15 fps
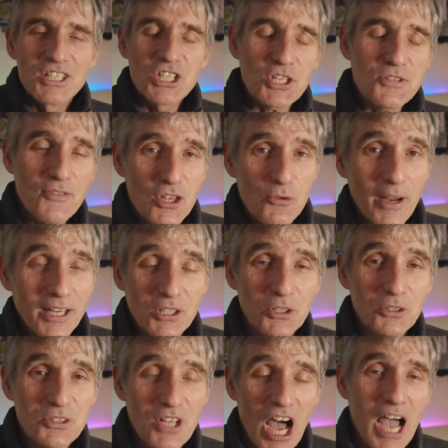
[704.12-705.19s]
Just for the
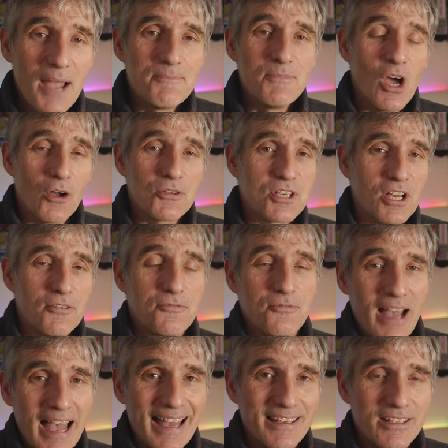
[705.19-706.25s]
record, I'm not a
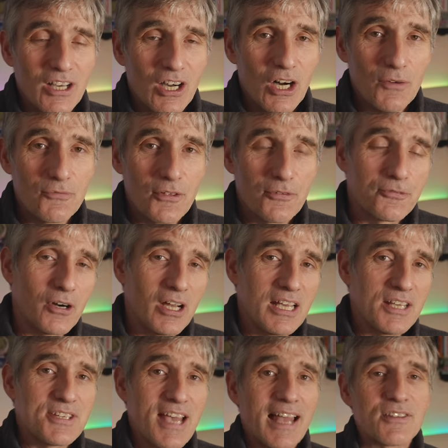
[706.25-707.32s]
fan of the
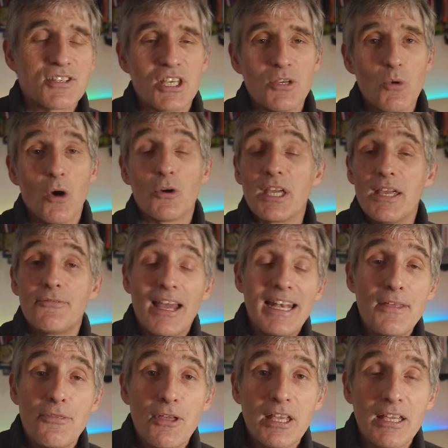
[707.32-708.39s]
phrase anti-woke. If
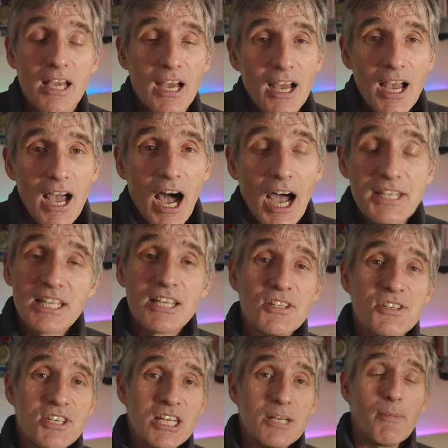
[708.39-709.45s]
anything, I'd
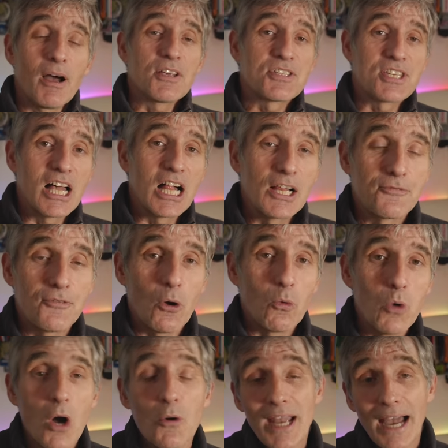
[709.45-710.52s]
consider myself
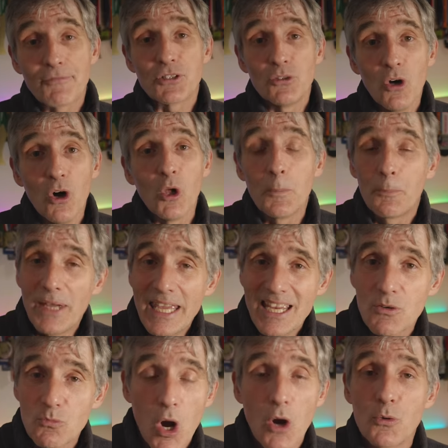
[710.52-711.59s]
woke. After all,
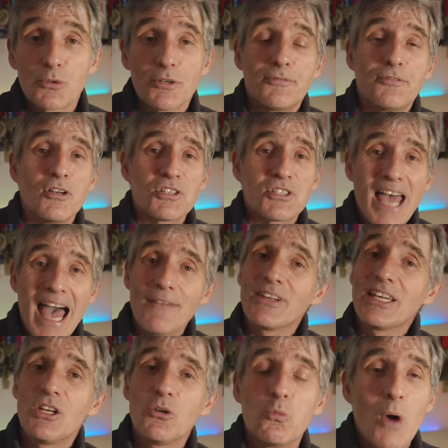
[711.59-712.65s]
being woke refers to
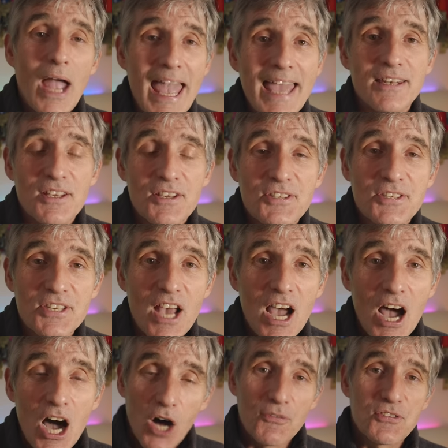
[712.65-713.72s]
having an awareness
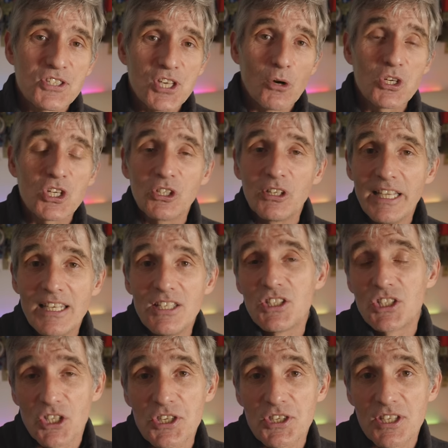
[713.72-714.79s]
of social
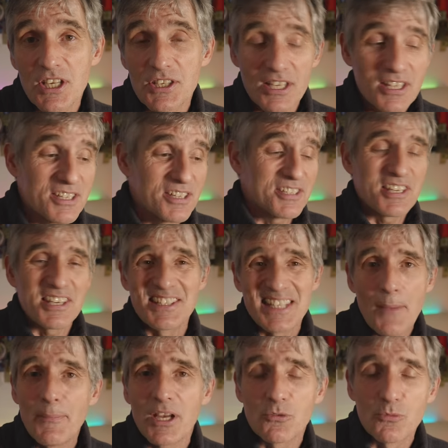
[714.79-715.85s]
injustice and
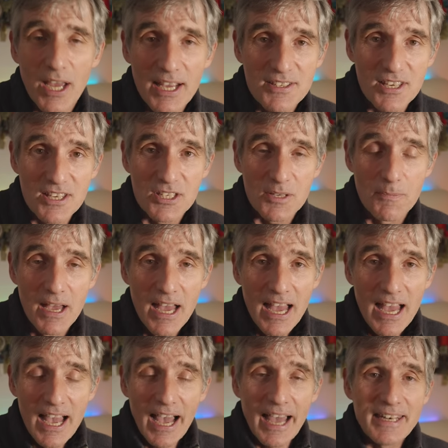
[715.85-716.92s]
systemic racism
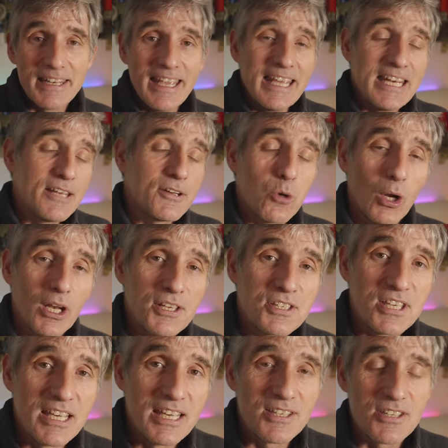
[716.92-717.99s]
and
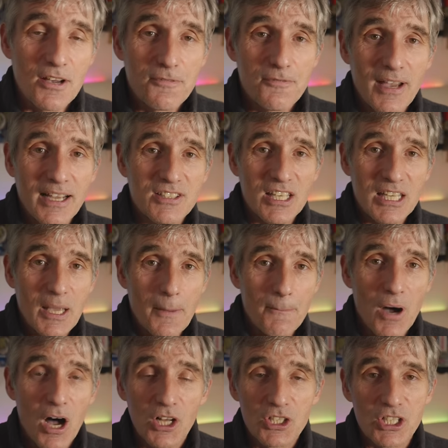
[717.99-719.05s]
inequalities affecting
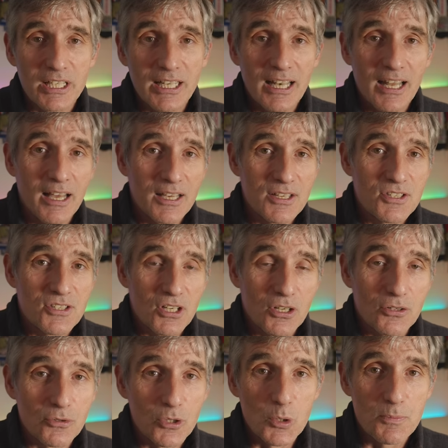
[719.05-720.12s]
marginalised
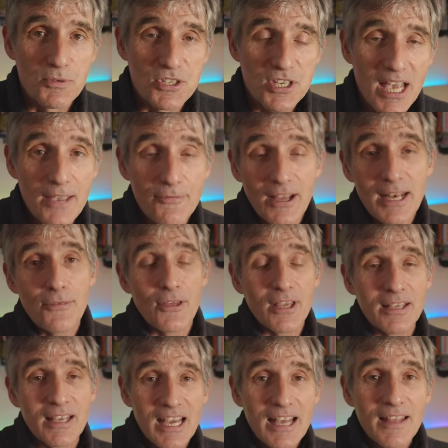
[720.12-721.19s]
groups. If
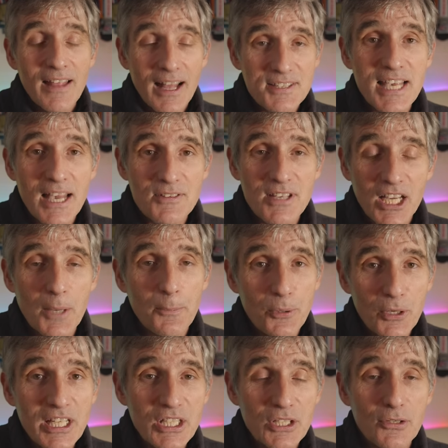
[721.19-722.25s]
anything, that sounds like a
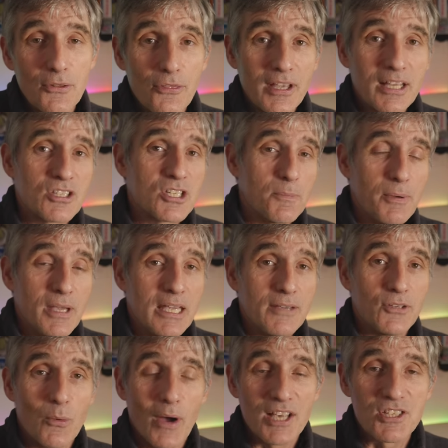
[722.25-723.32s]
pretty good thing to be,
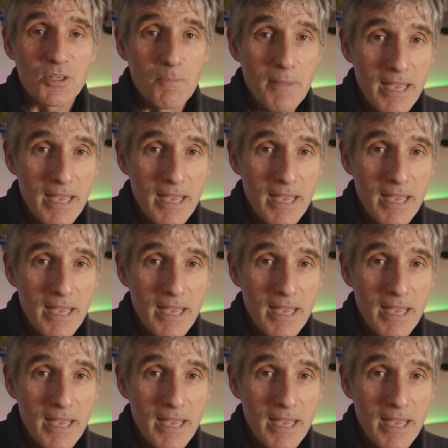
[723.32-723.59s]
if you ask